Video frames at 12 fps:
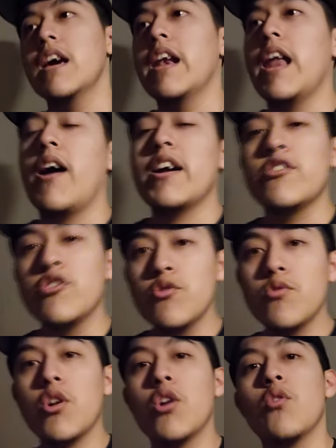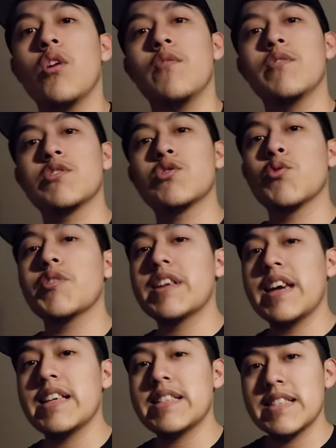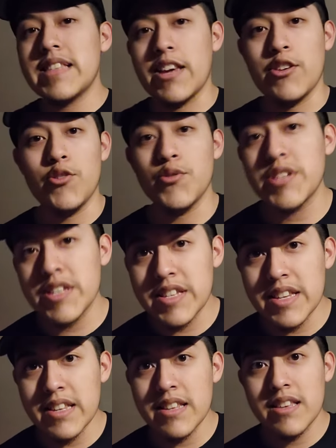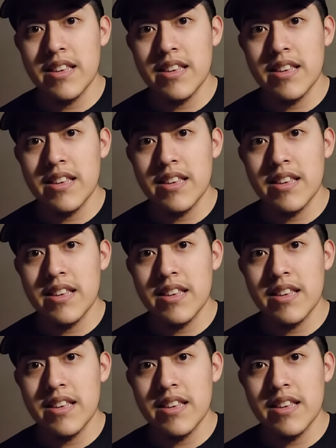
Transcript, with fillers: Now, I do know of a store in KC that uses it,